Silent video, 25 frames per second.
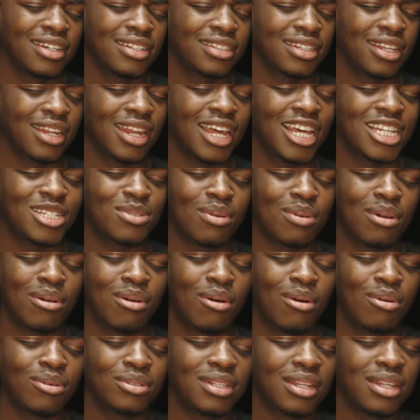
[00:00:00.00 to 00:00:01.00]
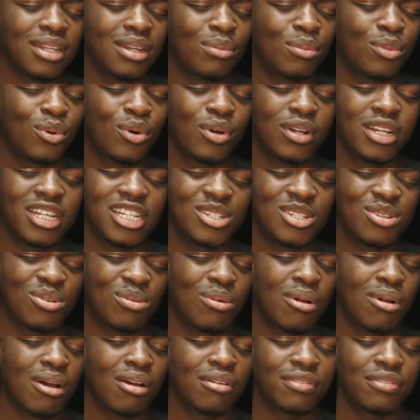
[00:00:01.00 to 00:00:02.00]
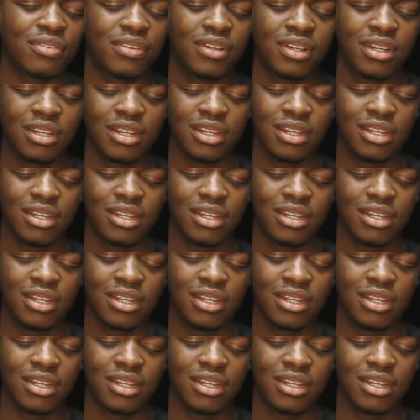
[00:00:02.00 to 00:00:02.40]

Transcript: The nights were cold and the mornings are rough.